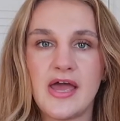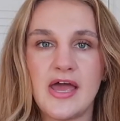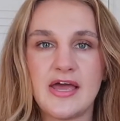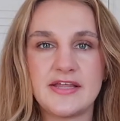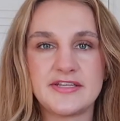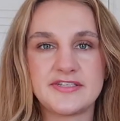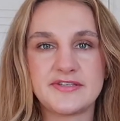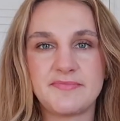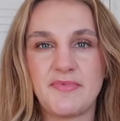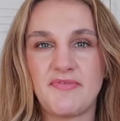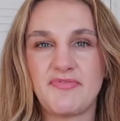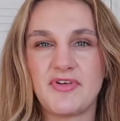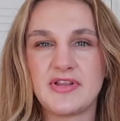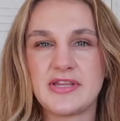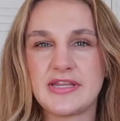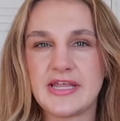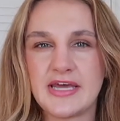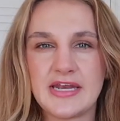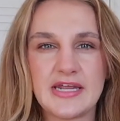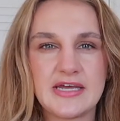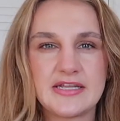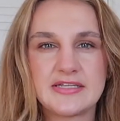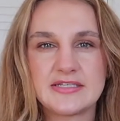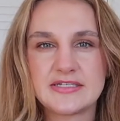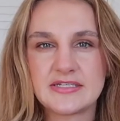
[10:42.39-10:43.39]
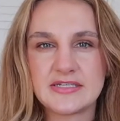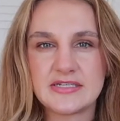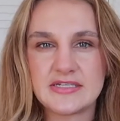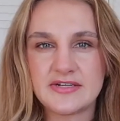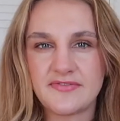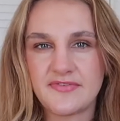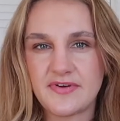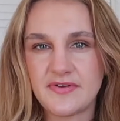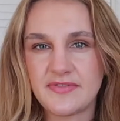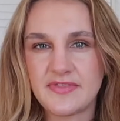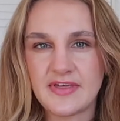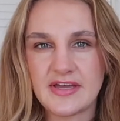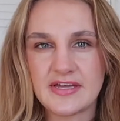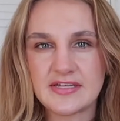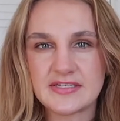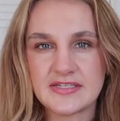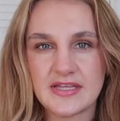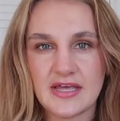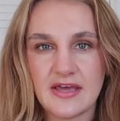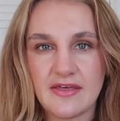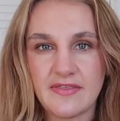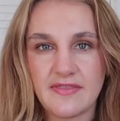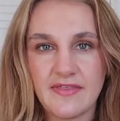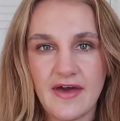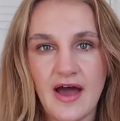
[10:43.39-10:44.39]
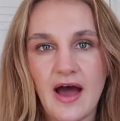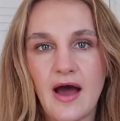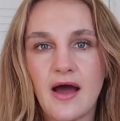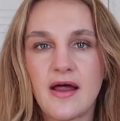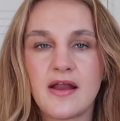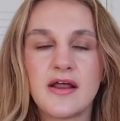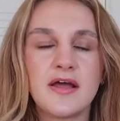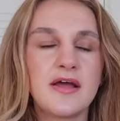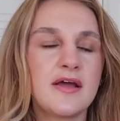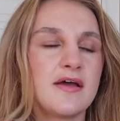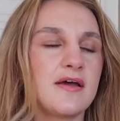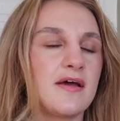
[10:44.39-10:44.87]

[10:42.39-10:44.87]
and some of the linens and different things like that.